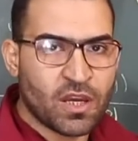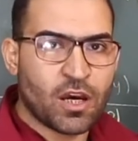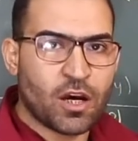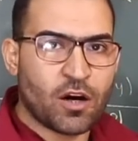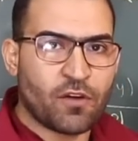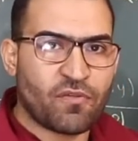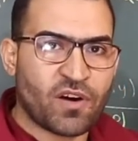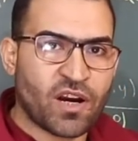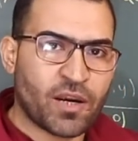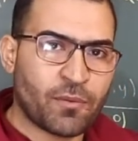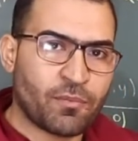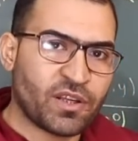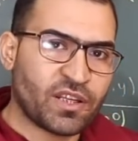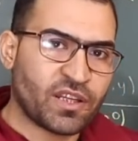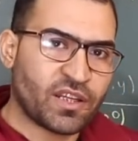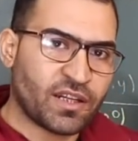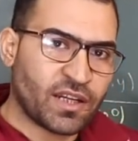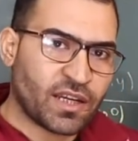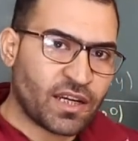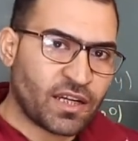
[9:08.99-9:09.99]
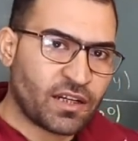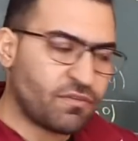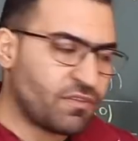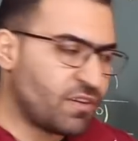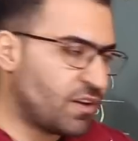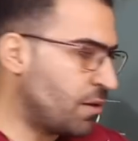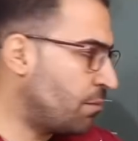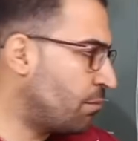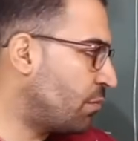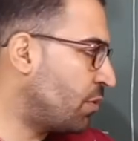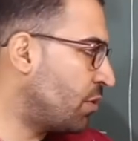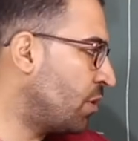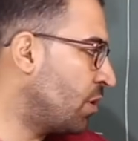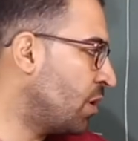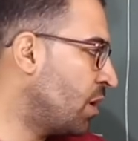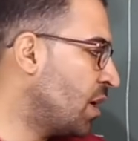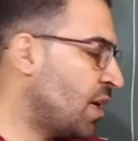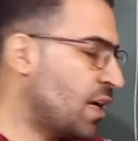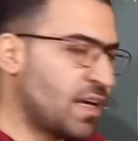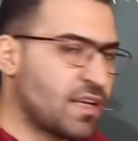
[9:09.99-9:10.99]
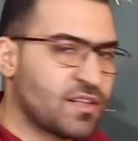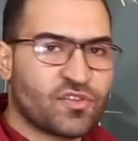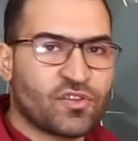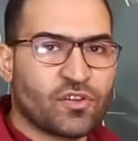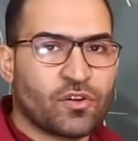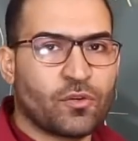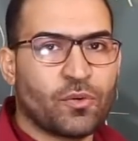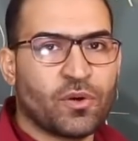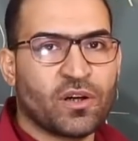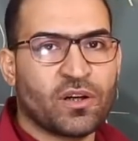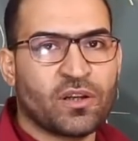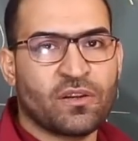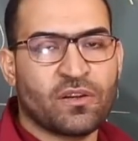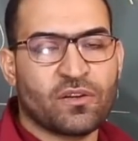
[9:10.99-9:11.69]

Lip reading: If I bring a negative number and square it,